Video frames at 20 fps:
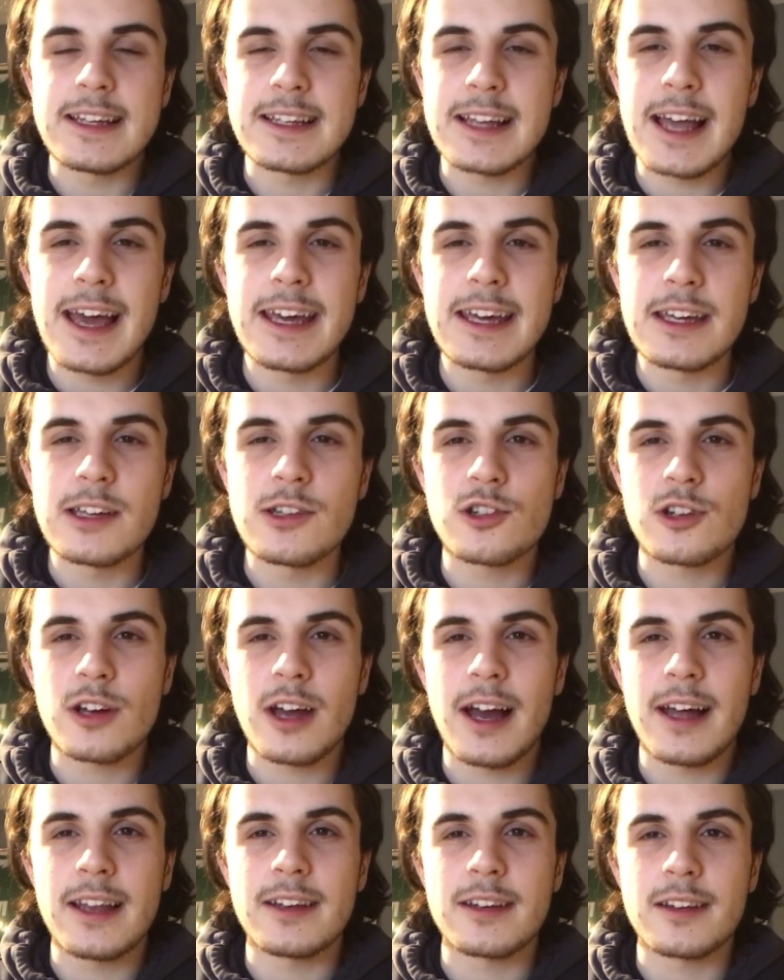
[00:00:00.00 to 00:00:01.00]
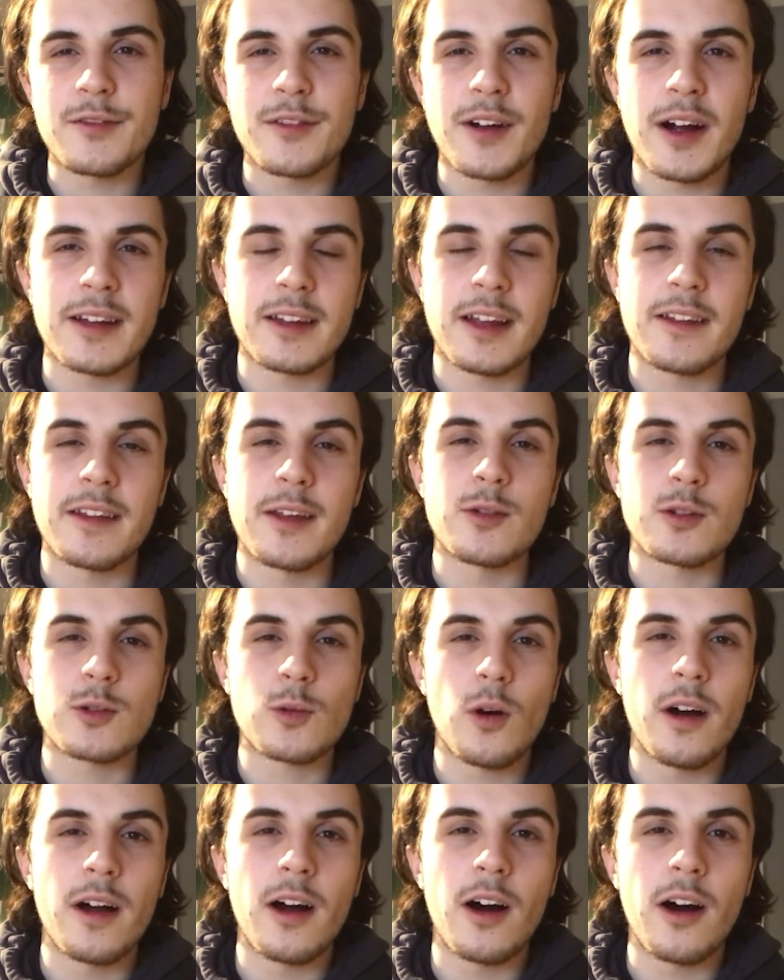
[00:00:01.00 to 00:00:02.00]
age and the fact that there was
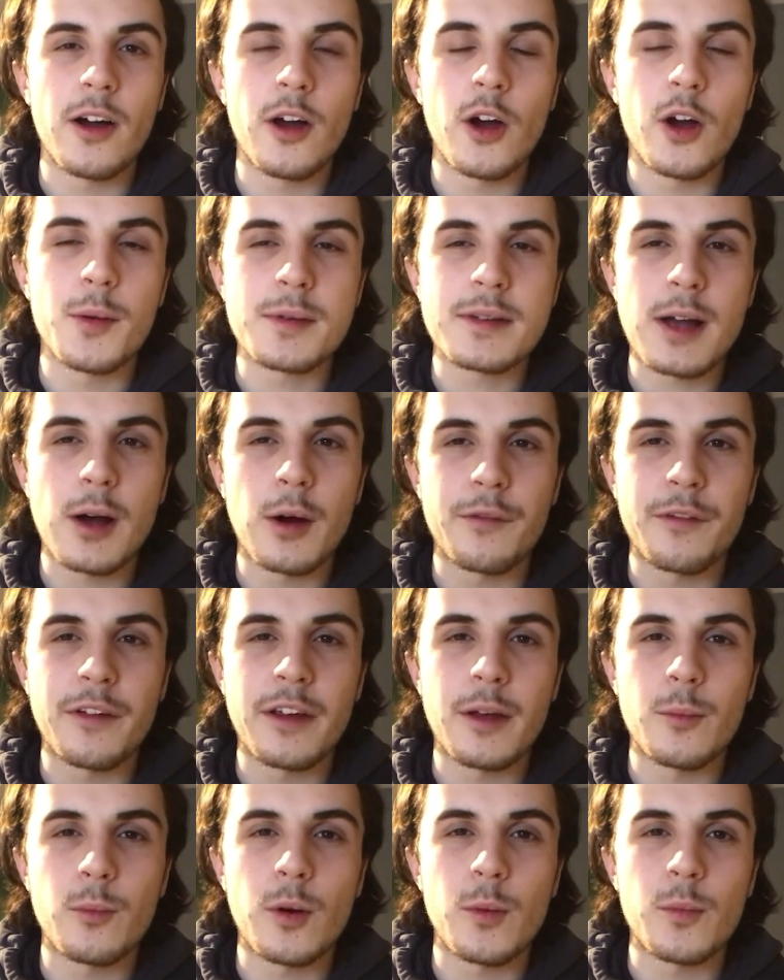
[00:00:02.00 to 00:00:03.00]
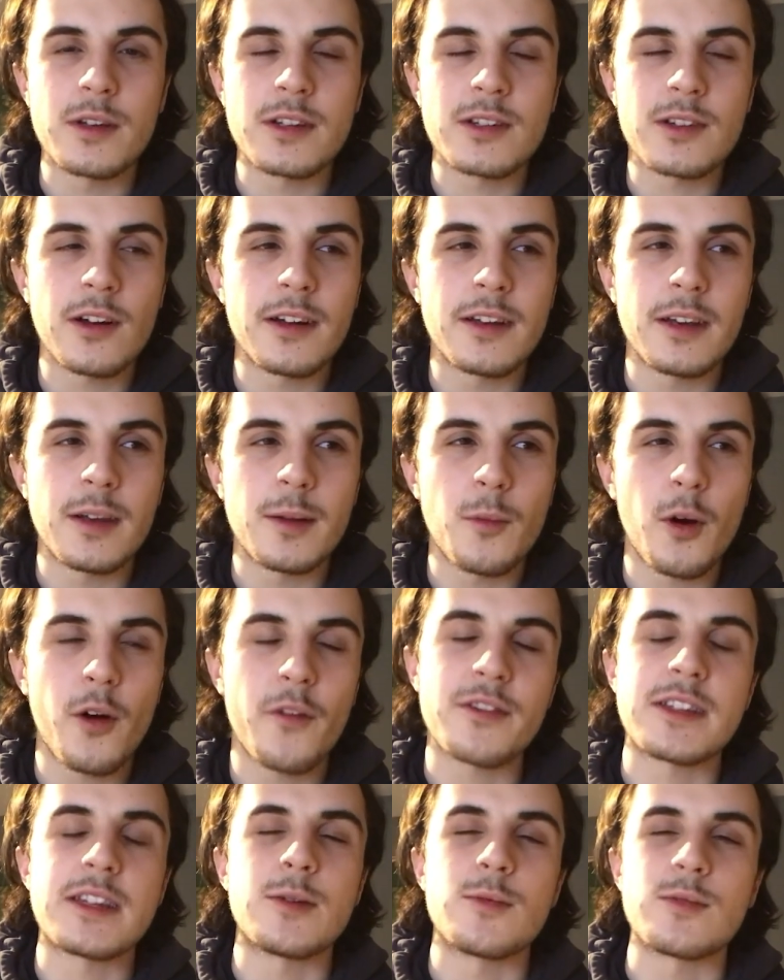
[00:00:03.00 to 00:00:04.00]
quite high hopes held for him when we signed him.
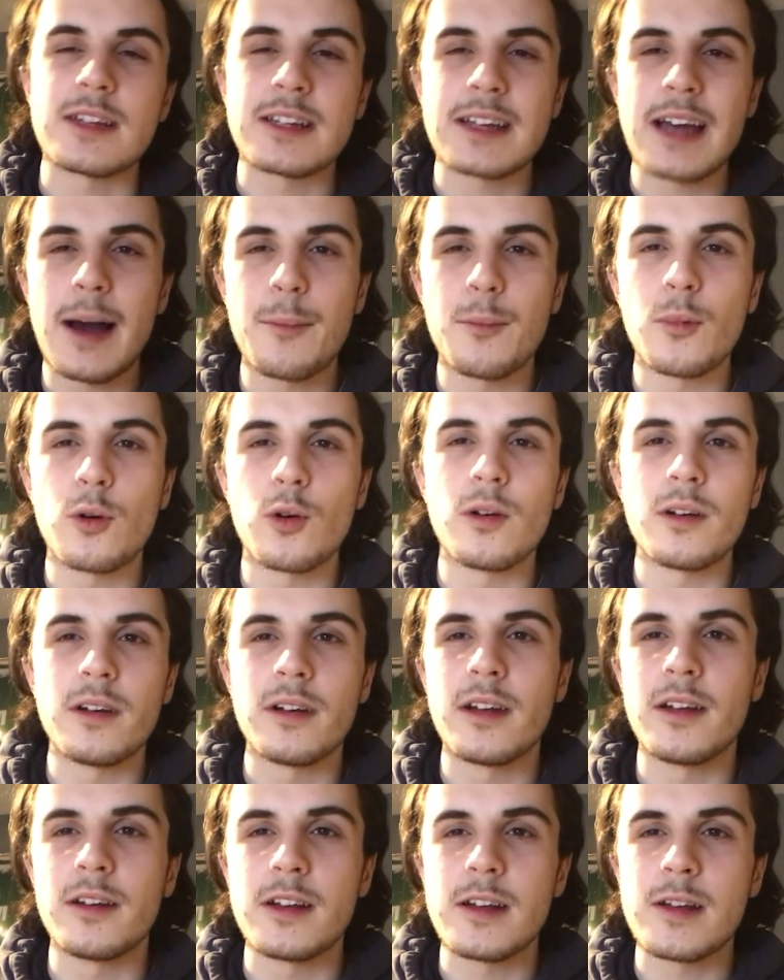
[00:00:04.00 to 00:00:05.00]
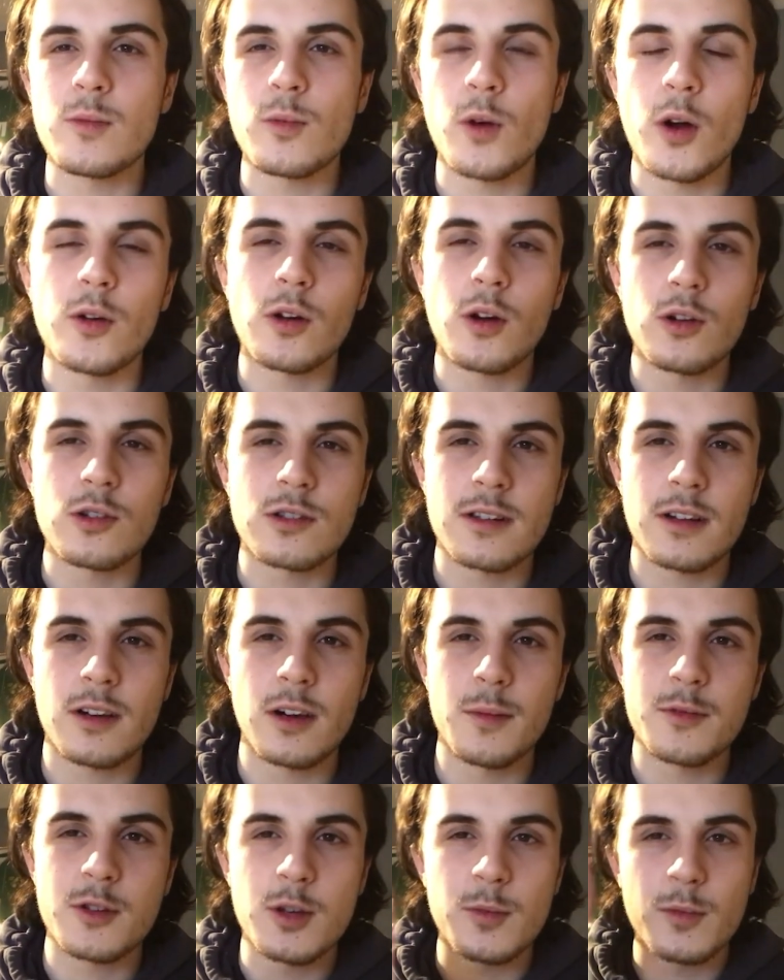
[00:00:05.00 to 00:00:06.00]
Obviously it was a gamble and it won't cost the
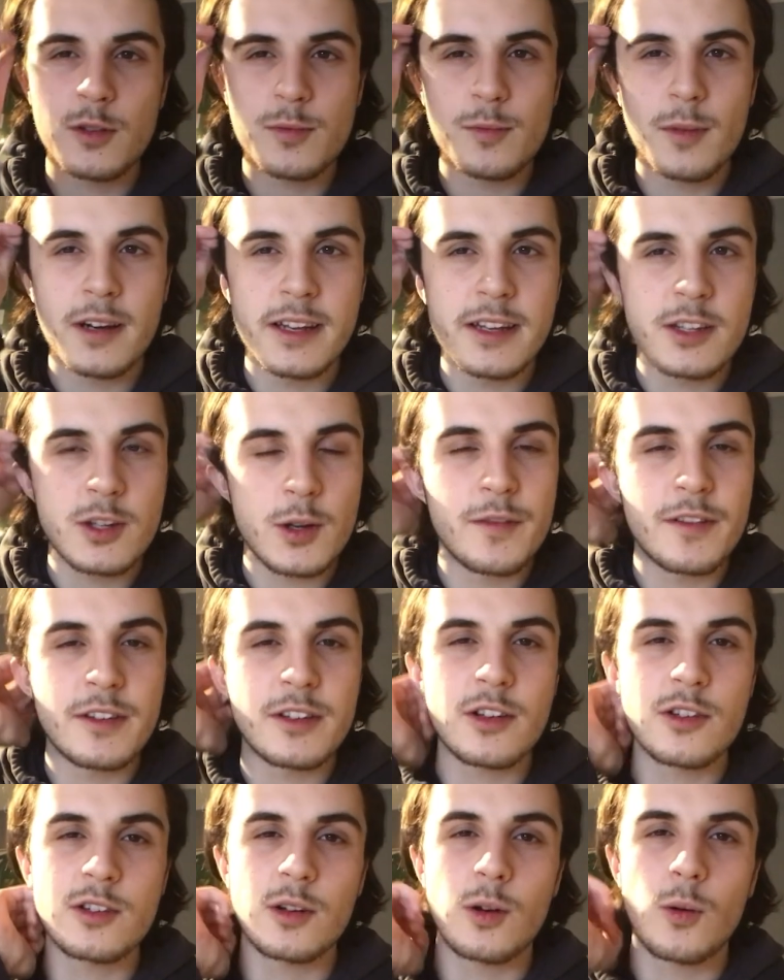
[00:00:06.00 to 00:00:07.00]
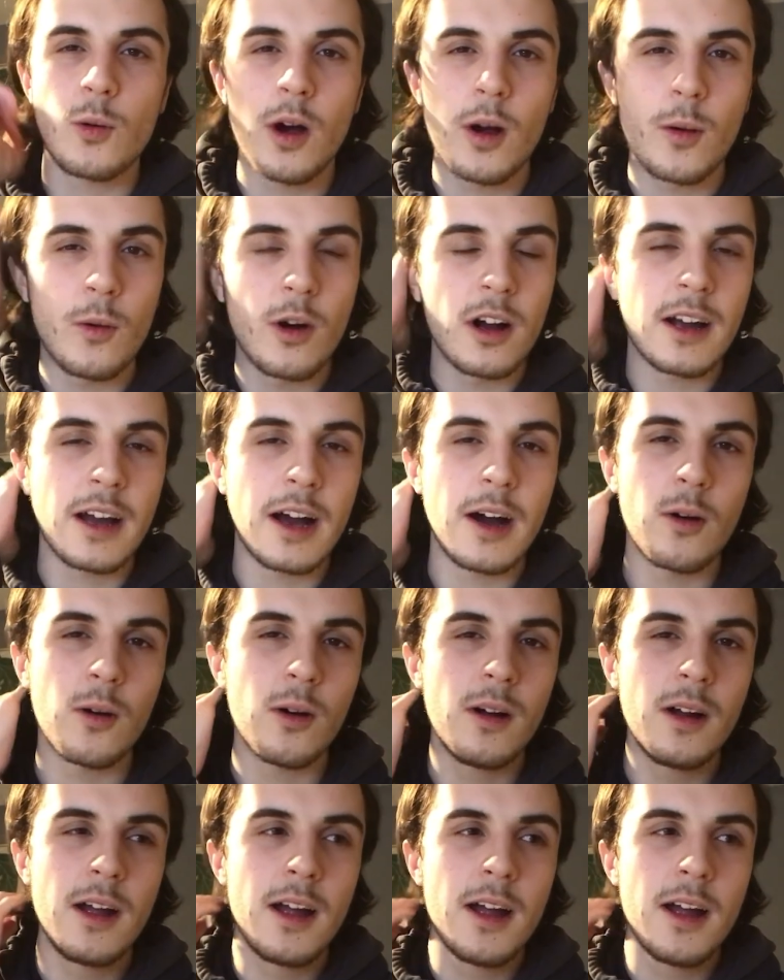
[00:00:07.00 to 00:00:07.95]
club too much money, so if it doesn't quite work out,